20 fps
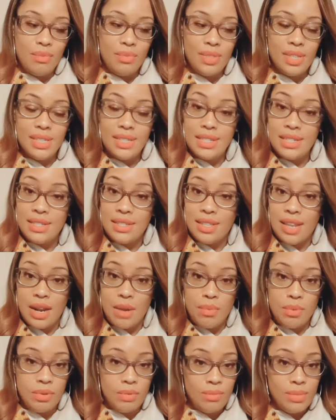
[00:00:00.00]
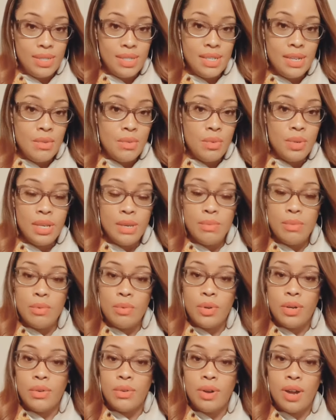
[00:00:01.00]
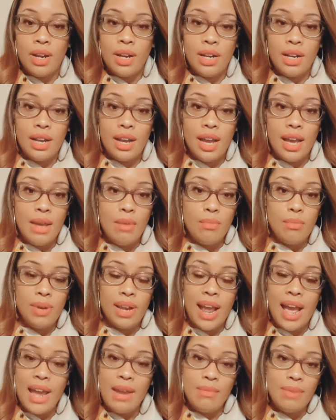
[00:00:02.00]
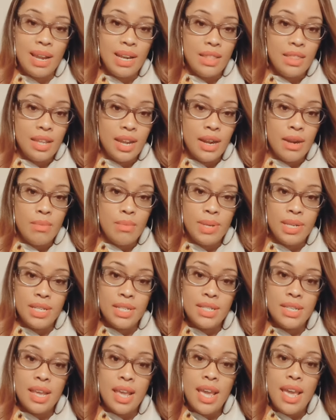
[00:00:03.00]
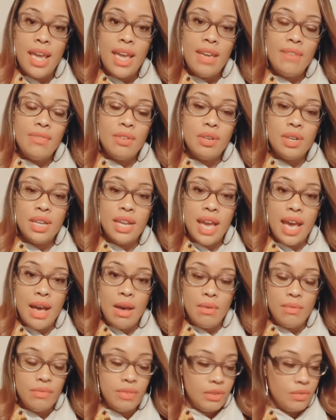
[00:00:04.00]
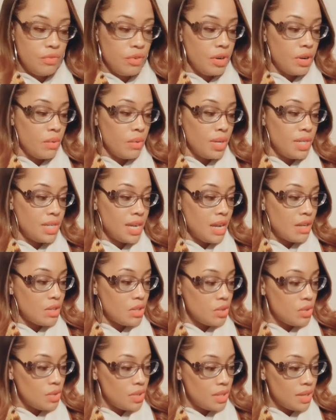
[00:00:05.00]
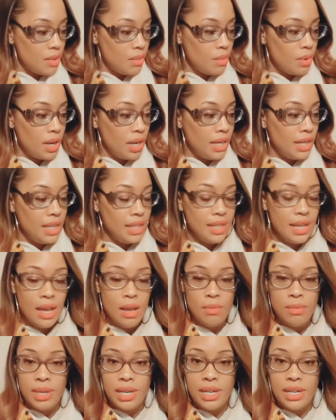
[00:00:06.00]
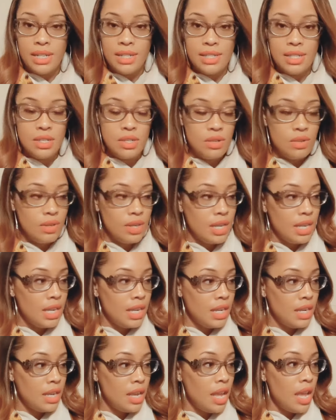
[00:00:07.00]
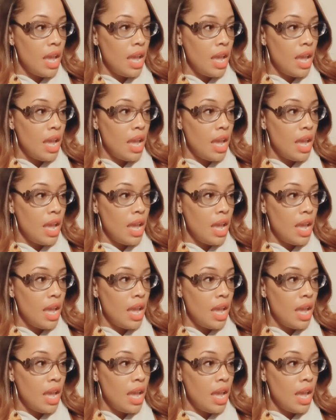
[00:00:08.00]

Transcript: This is Therapy with Miss T, where we keep it real, raw, and uncut, but I am not a therapist. If you need help, feel free to reach out to someone, get the help that it is that you need.